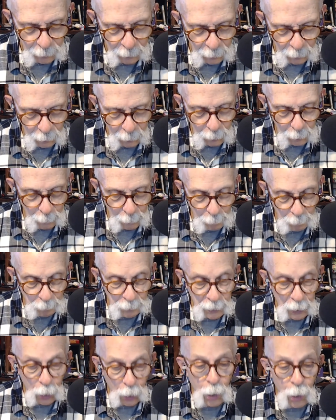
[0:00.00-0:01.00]

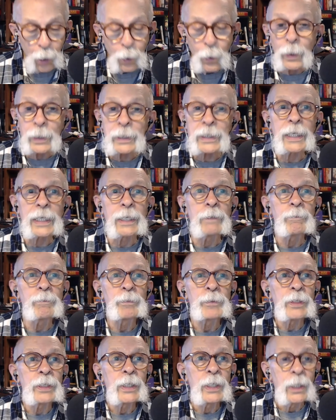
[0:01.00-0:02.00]
Um, oh, okay.
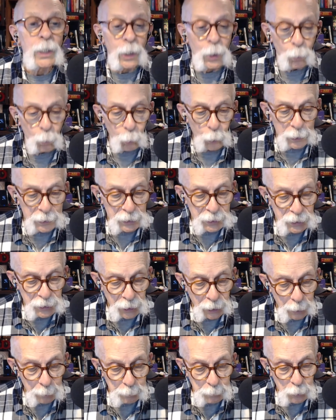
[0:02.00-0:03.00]
When
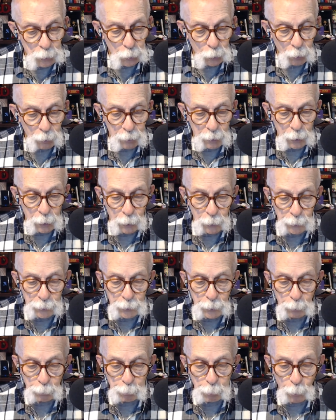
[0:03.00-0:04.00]
dumb Dora heard
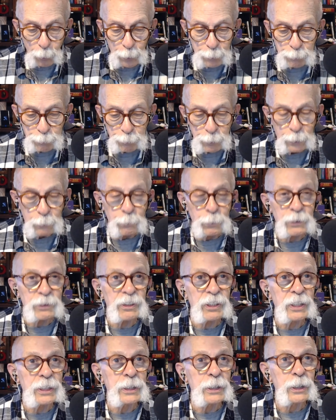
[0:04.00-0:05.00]
her boyfriend was
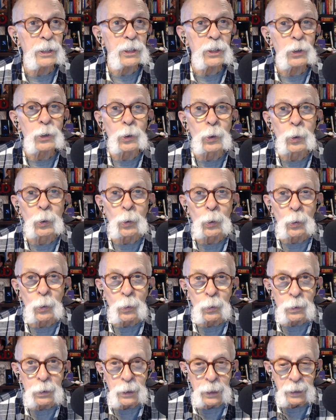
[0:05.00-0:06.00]
in the
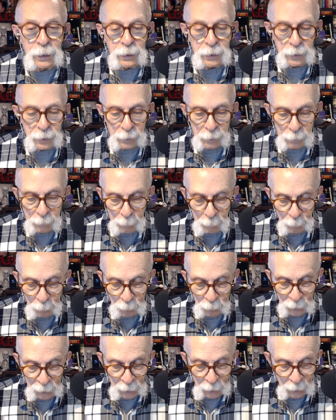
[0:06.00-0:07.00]
cooler,
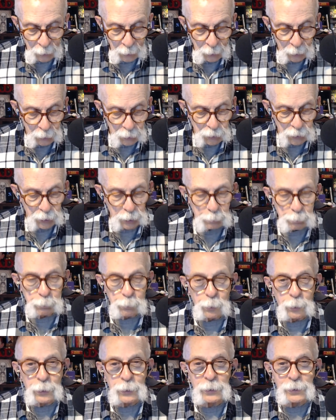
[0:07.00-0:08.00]
how cool
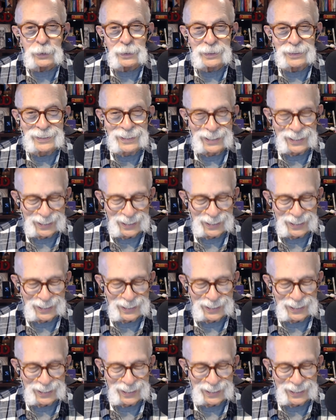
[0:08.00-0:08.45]
was brought... he?